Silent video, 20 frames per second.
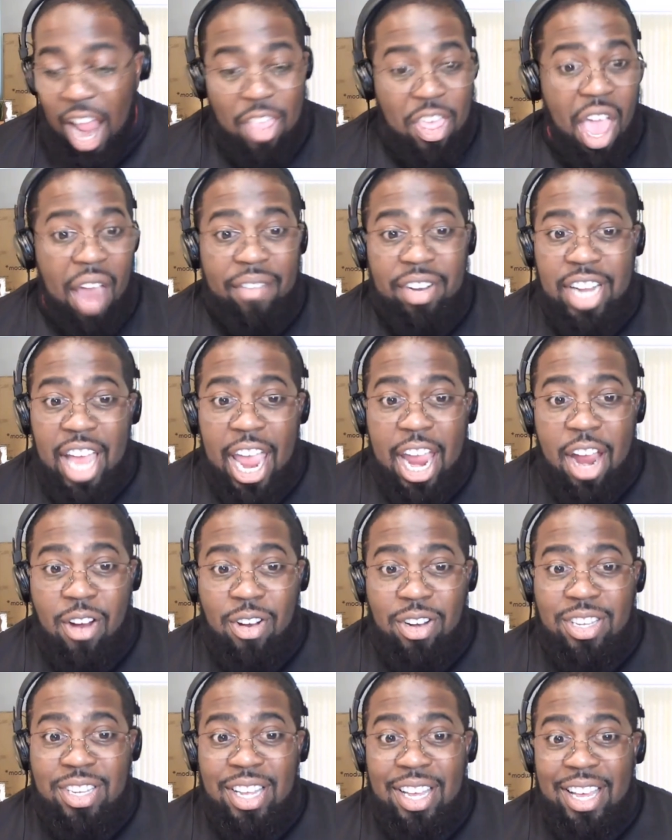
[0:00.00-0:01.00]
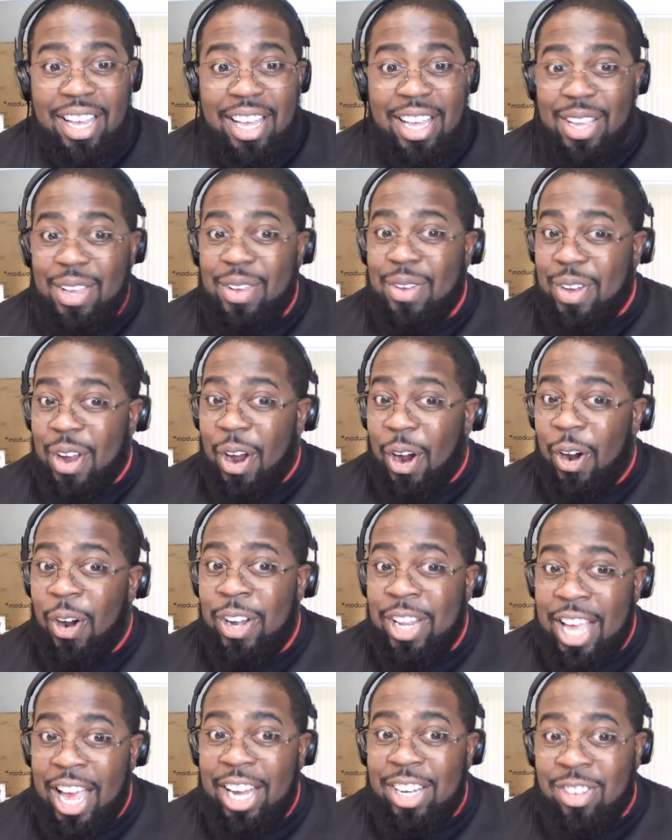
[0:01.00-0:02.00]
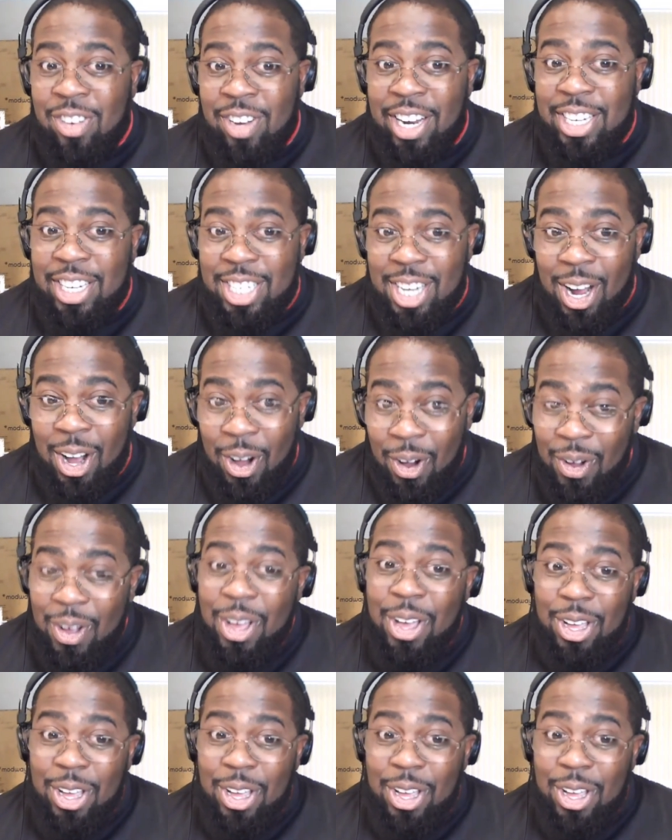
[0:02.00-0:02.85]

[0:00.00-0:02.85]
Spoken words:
The Everydayers, you heard yesterday's show,